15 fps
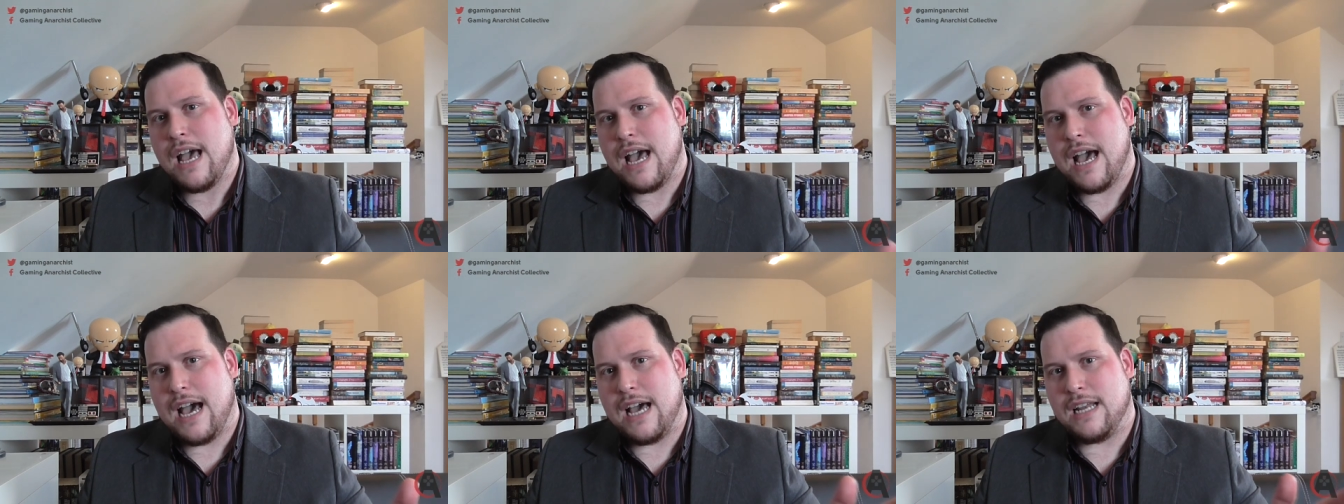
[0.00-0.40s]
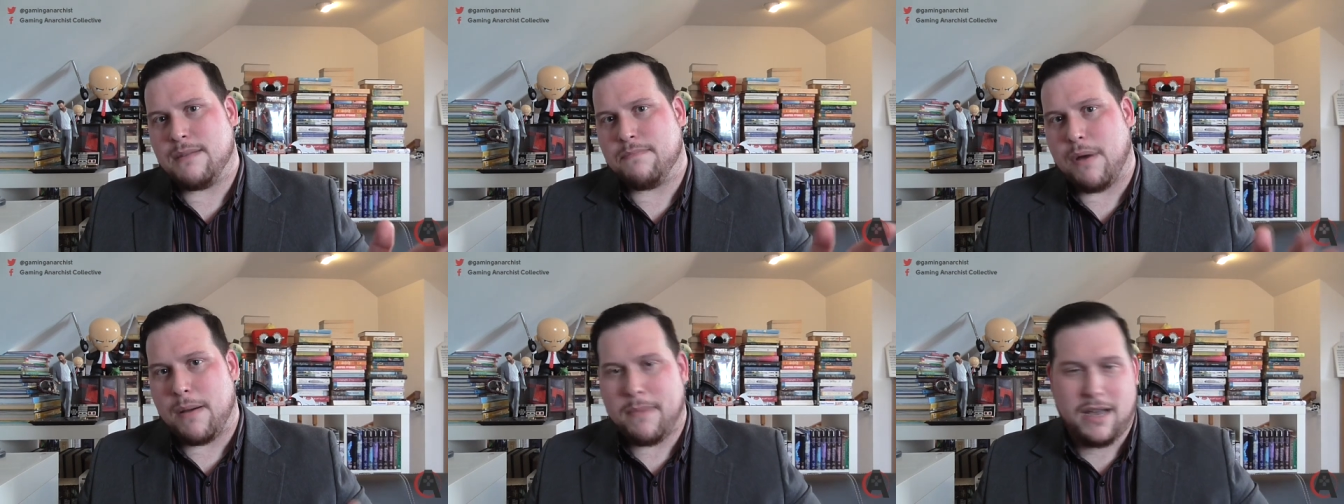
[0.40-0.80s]

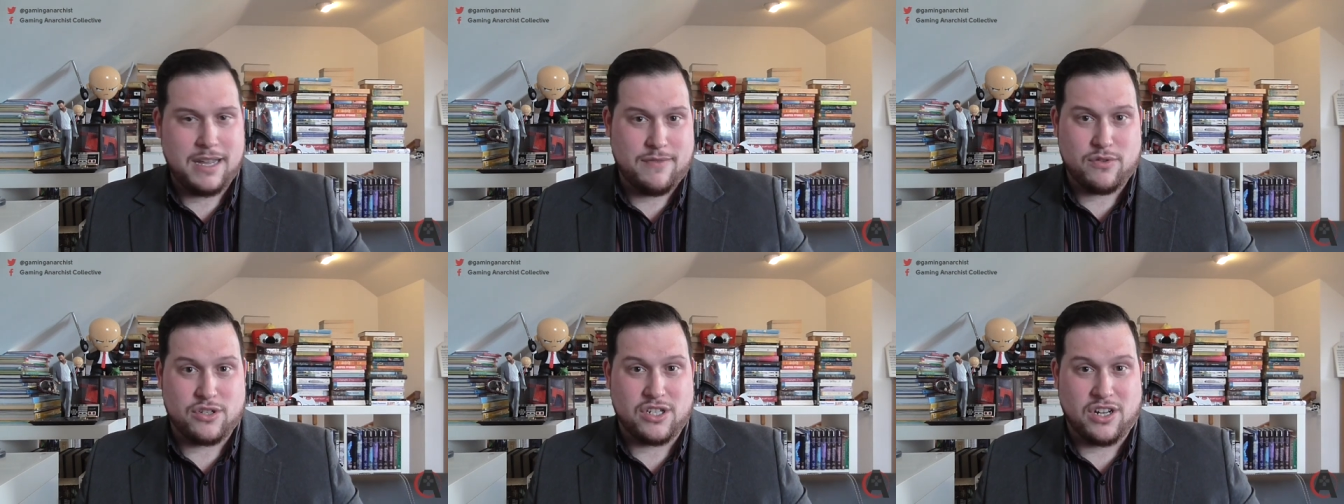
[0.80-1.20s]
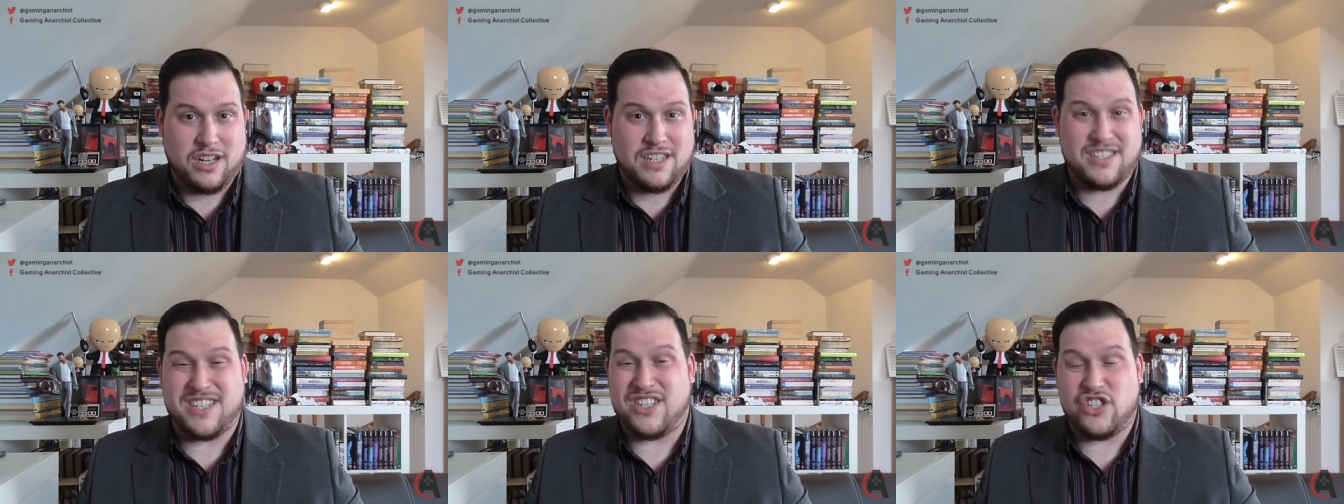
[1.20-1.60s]
and by behavioural
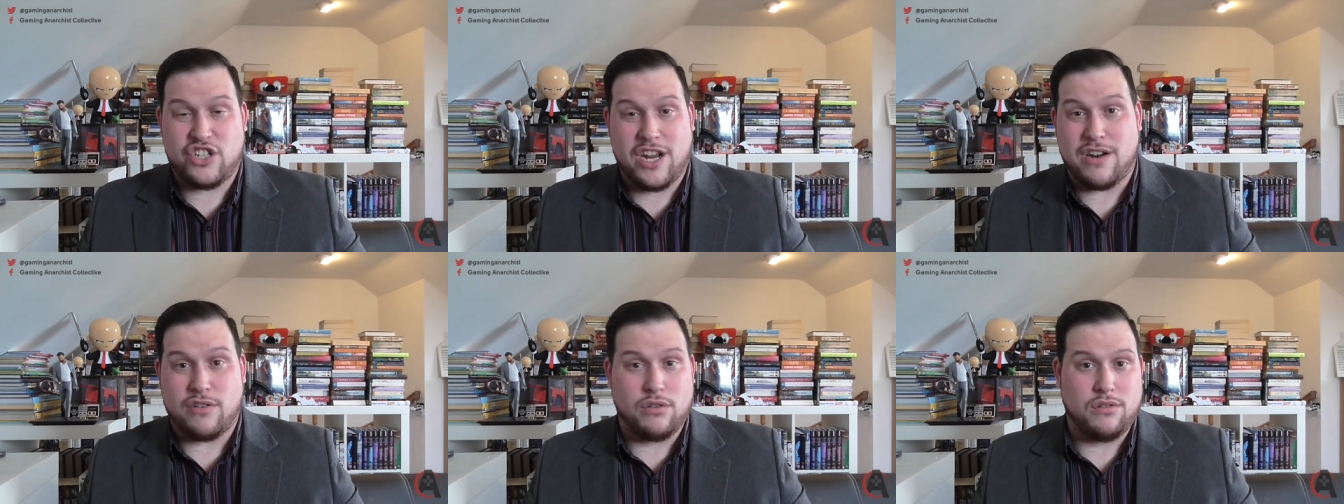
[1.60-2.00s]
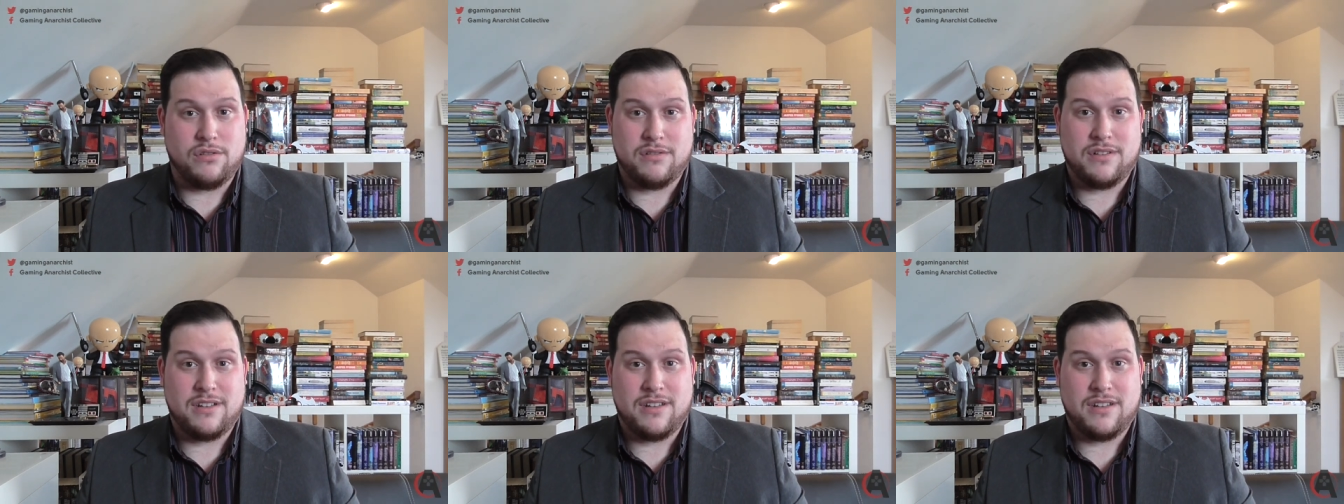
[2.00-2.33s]
science in general.